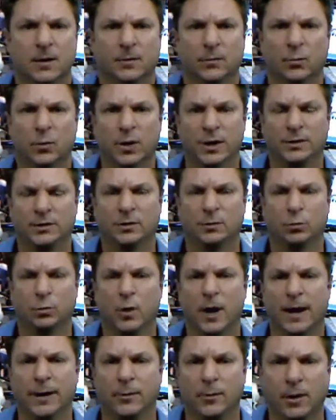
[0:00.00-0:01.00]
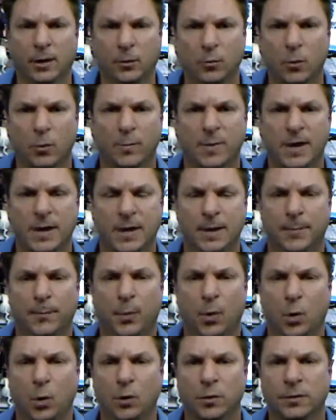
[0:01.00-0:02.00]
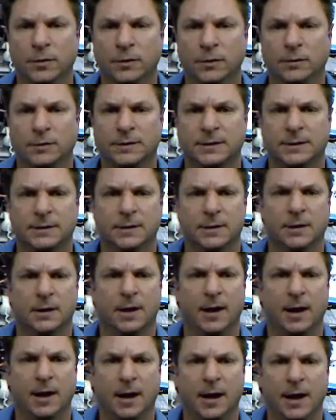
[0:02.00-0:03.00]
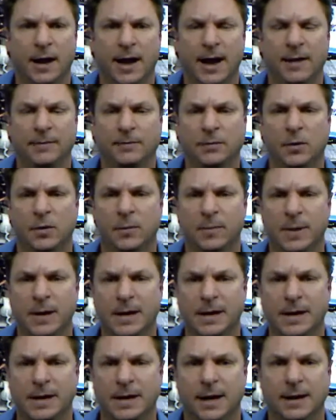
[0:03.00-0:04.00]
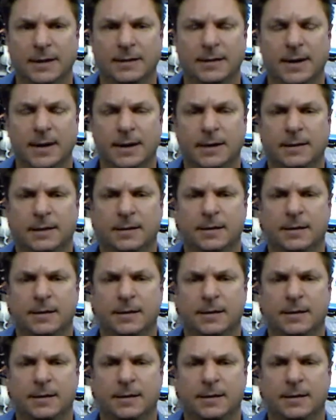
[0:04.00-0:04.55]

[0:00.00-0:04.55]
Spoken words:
which rhetoric will be important after the meeting, I think,